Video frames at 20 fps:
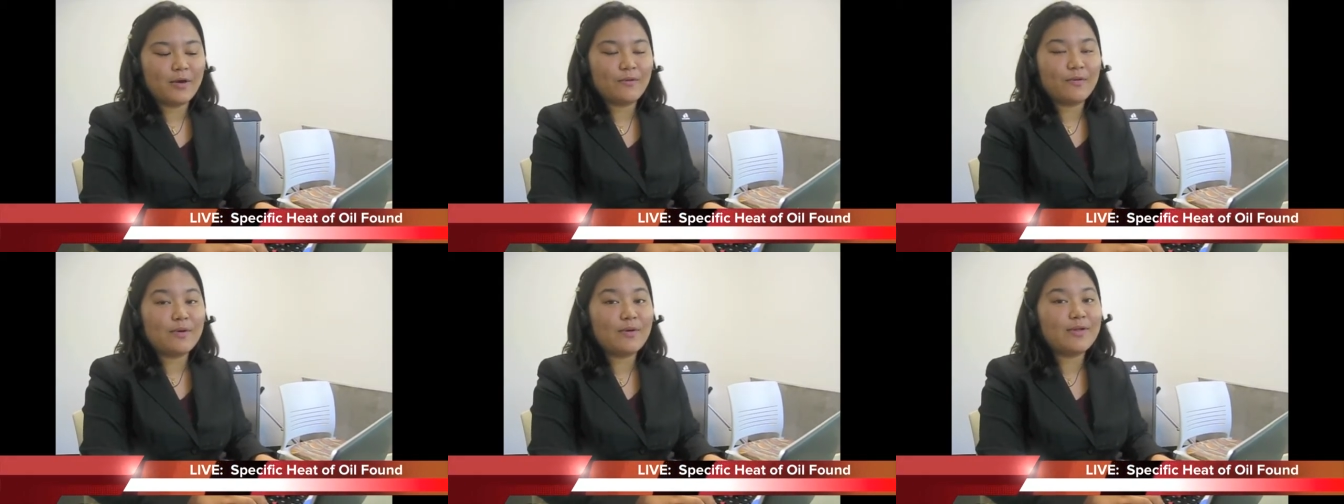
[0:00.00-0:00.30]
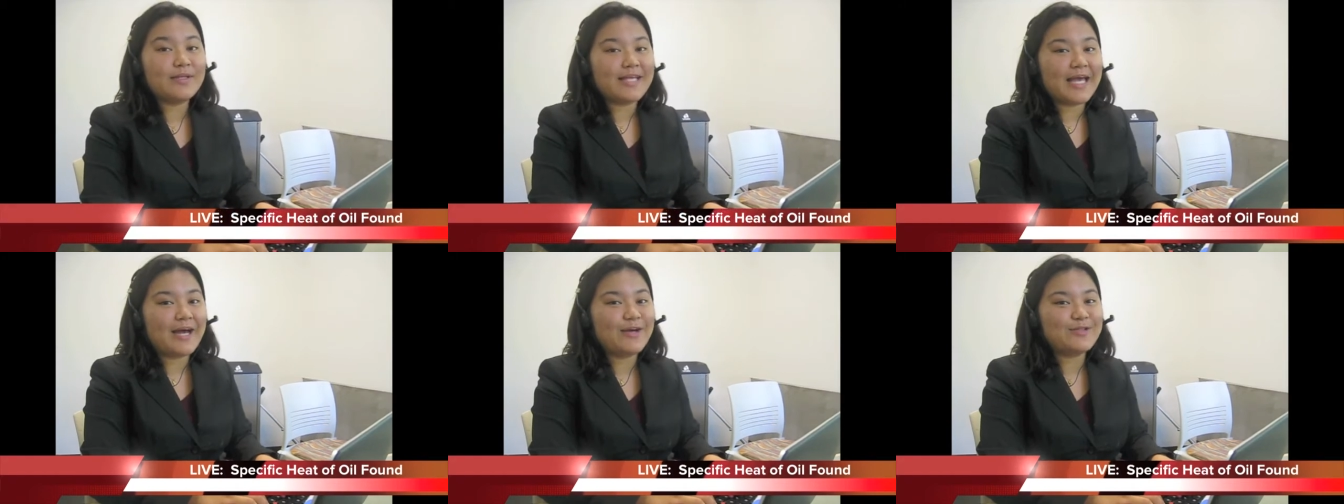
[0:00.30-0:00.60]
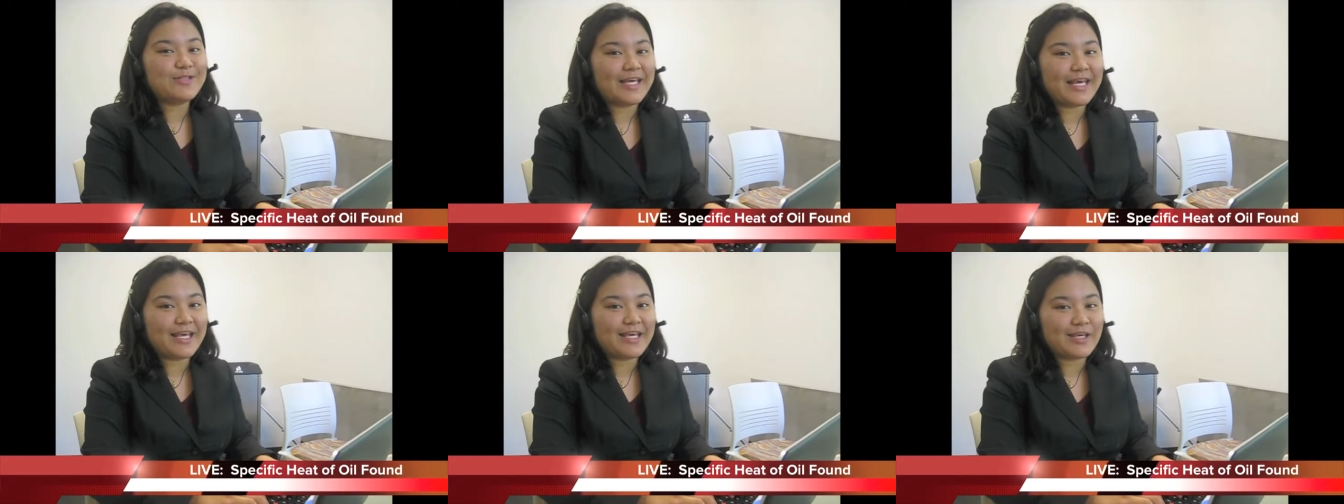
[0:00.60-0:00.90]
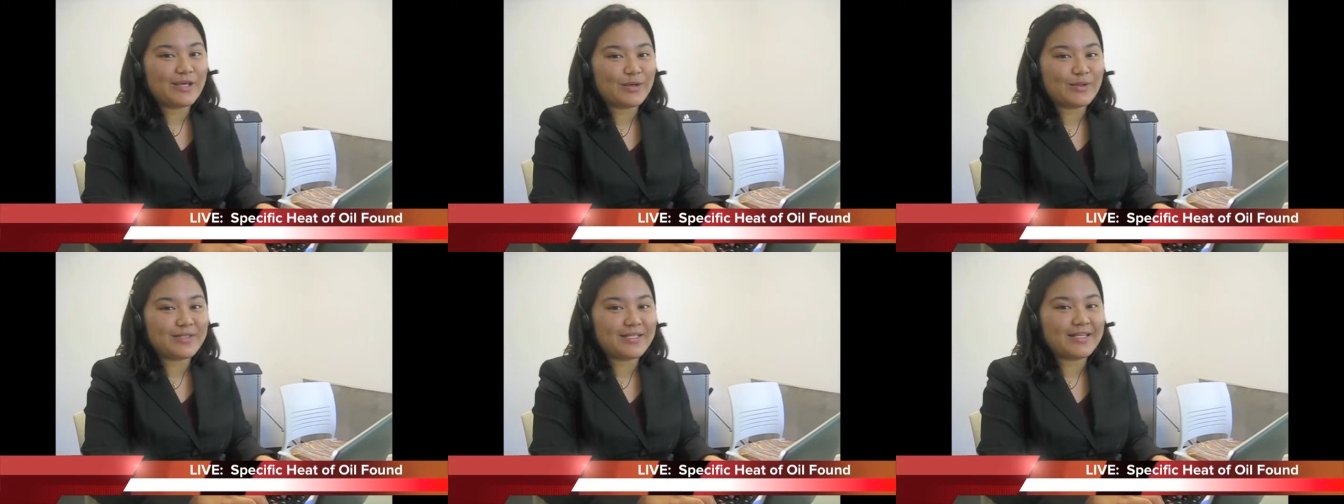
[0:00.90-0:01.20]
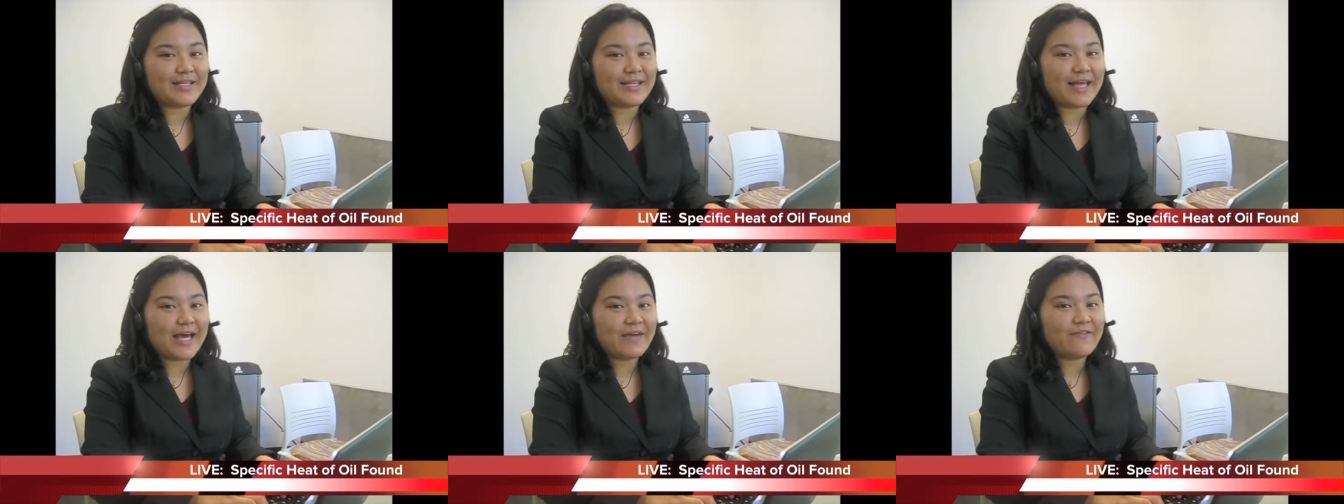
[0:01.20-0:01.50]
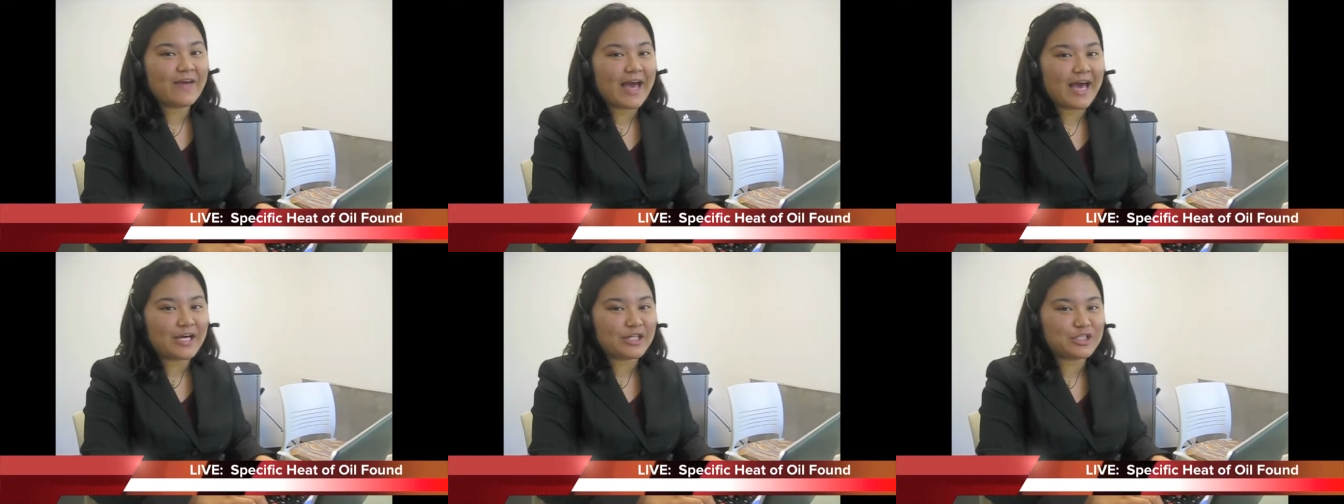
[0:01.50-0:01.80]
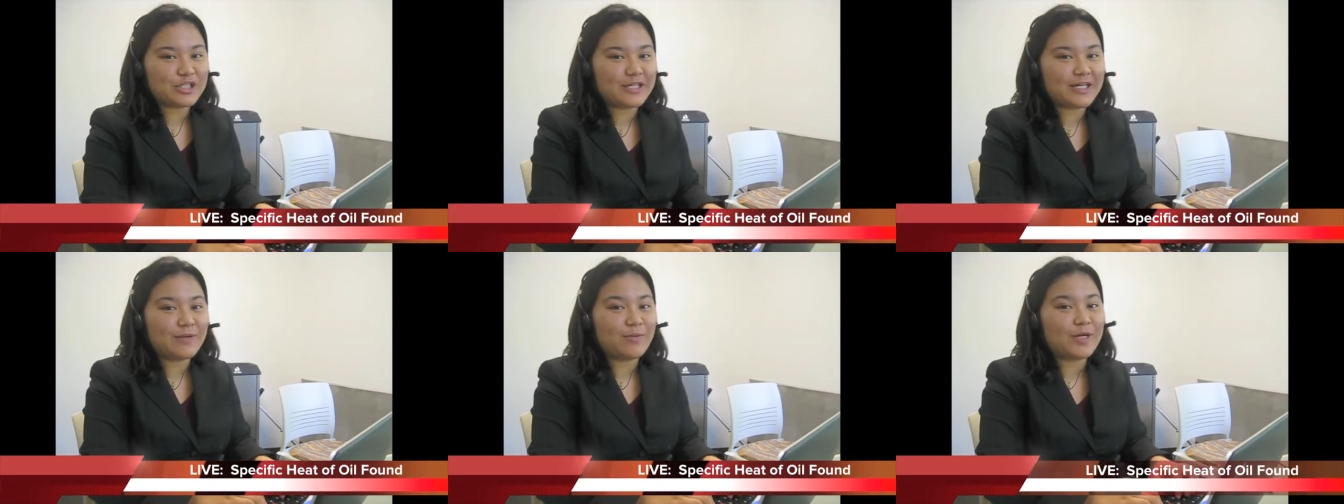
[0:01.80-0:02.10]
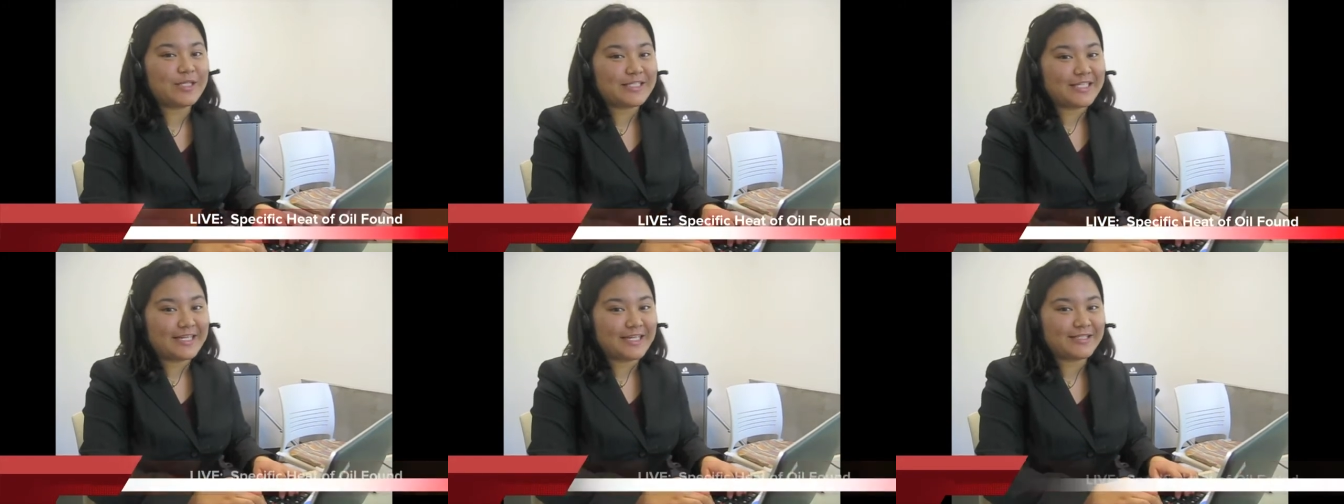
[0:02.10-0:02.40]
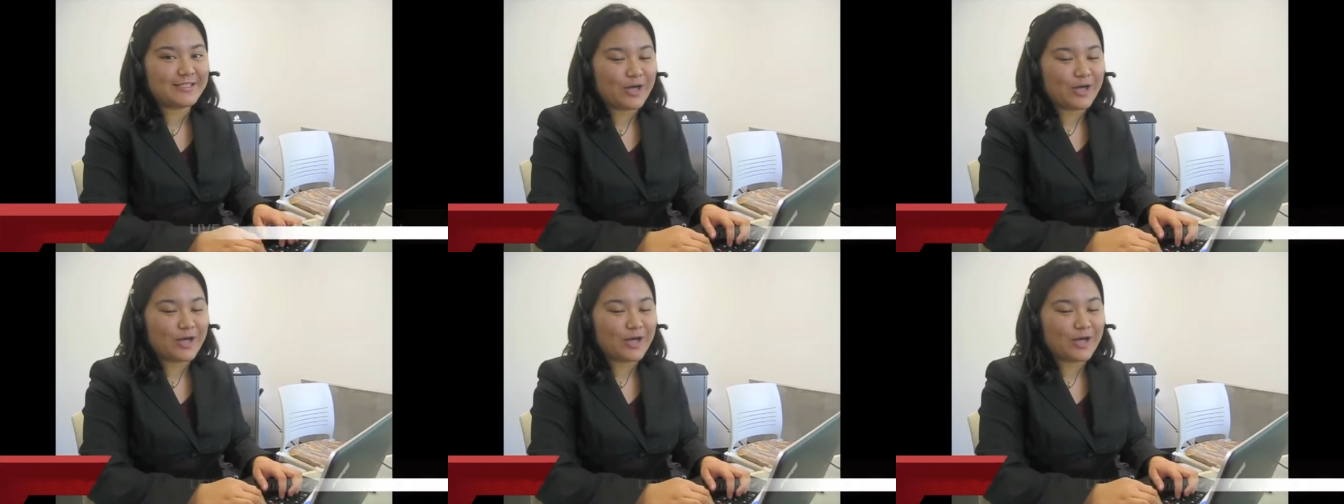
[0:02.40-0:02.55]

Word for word: We will now take you to the live action in Martinez